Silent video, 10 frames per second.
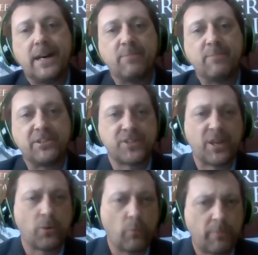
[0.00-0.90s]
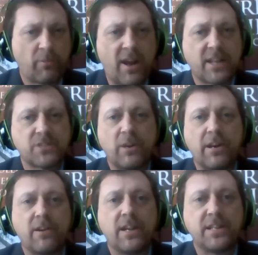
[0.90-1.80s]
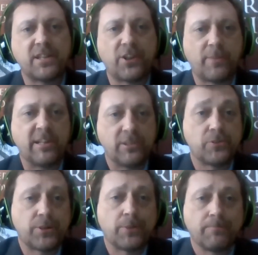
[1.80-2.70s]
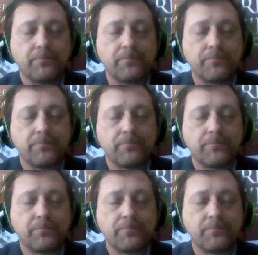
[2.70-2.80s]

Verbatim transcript: but there's other wood products where it's a little bit looser.